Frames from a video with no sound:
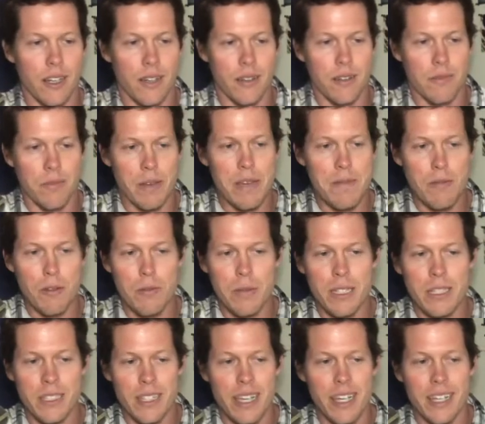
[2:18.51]
people be
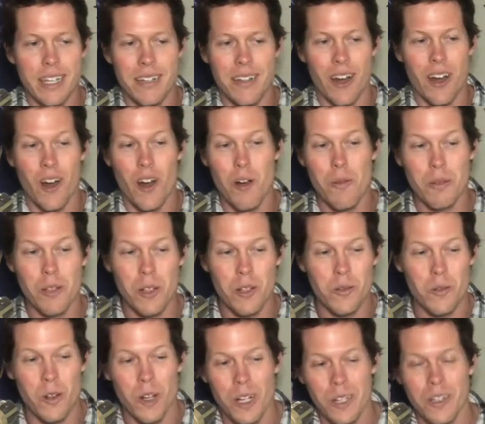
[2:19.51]
saying Home Alone
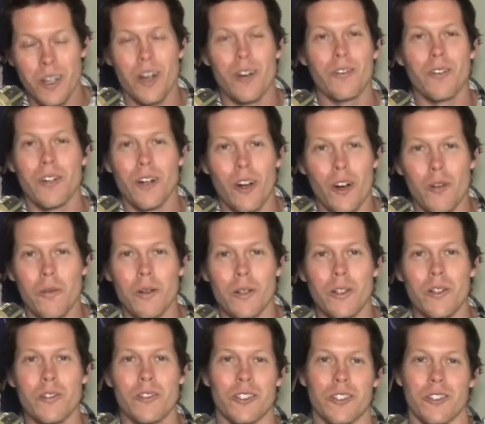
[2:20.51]
1 over Home
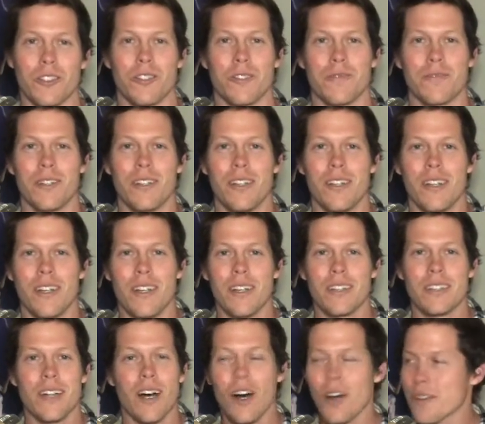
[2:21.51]
Alone 2.
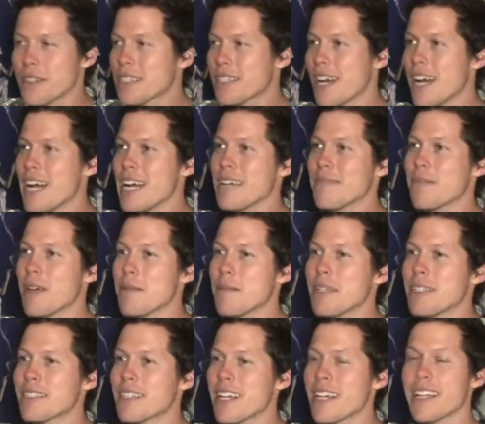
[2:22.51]
All the time they be
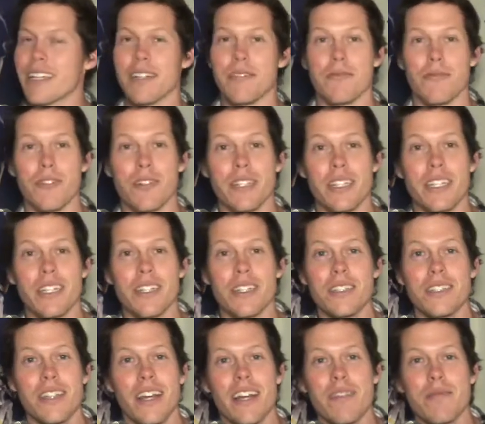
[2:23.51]
saying it. For
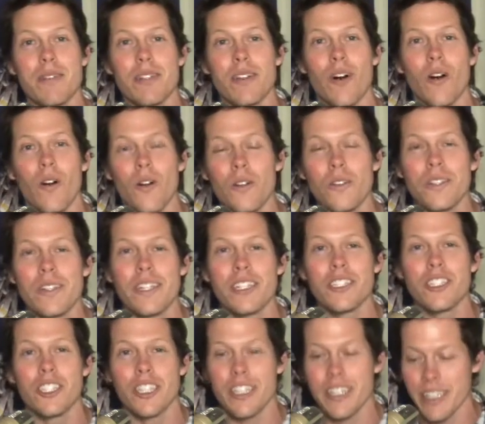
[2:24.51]
years I've been holding this
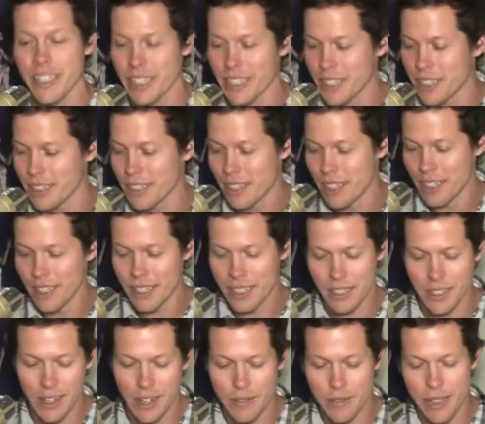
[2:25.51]
in.
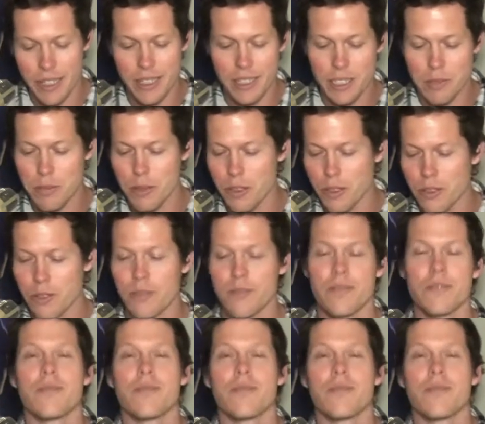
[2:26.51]
I've let it spew